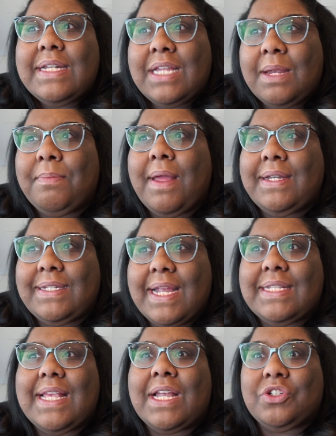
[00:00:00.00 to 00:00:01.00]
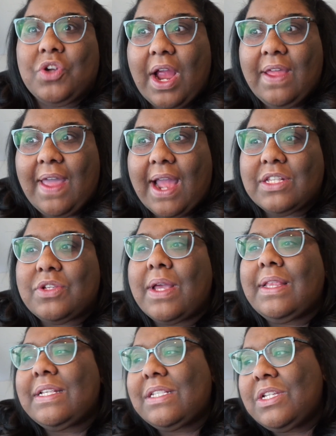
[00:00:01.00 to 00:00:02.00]
10 Blind Dates and try that. So
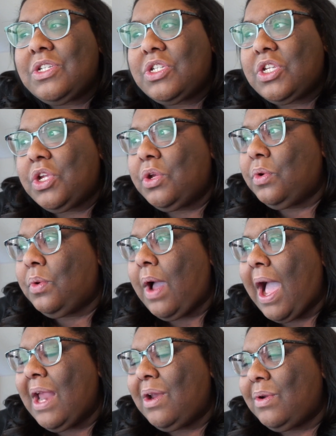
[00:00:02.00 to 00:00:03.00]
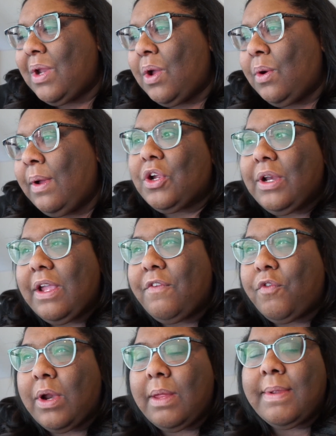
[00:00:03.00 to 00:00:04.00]
I listened to, I don't know, 30 or
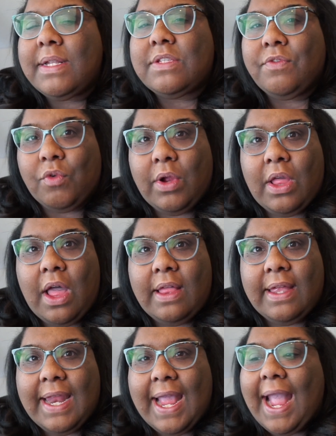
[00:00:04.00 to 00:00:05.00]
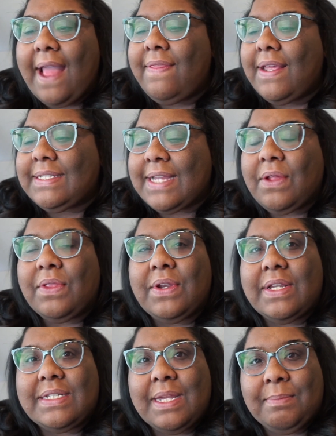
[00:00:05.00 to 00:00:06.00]
40 minutes of Royal Holiday and then
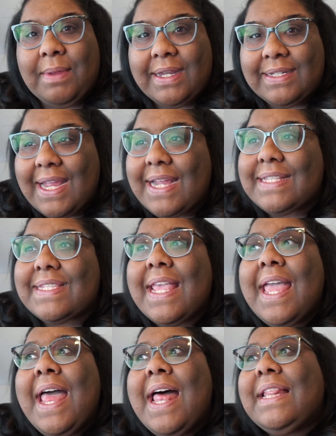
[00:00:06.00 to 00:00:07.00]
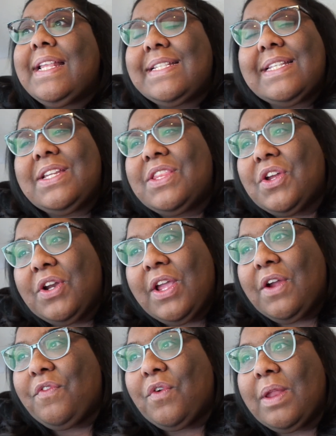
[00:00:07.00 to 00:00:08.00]
downloaded 10 Blind Dates. Listened to
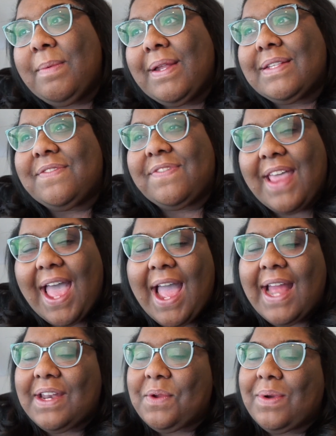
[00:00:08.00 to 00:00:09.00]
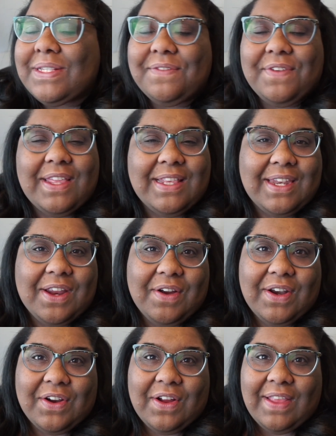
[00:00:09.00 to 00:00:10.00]
30 or 40 minutes of that. Wasn't feeling the
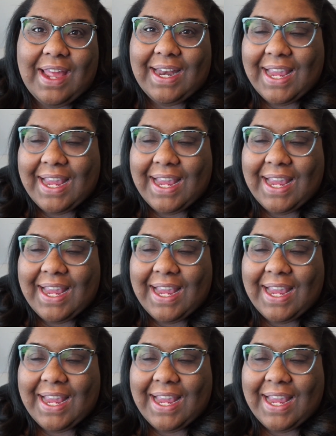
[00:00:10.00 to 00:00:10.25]
narrator on that